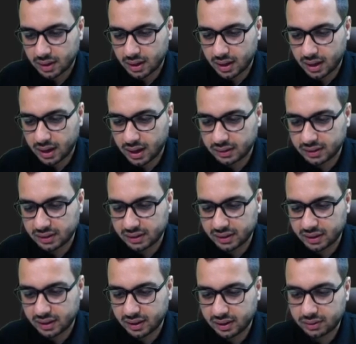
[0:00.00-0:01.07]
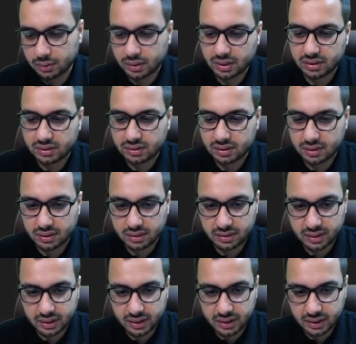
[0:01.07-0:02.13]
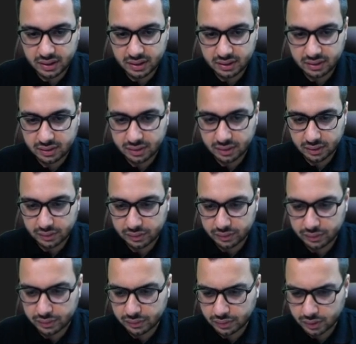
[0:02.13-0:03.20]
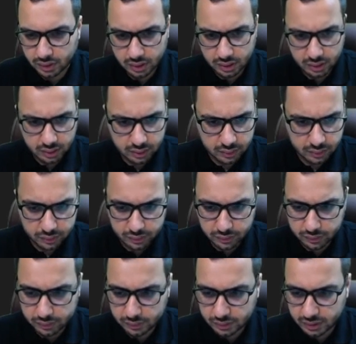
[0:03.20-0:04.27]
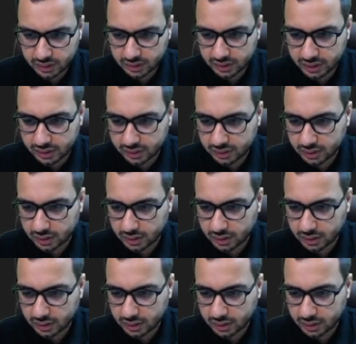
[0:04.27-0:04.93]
and this address you can say it is uh, this is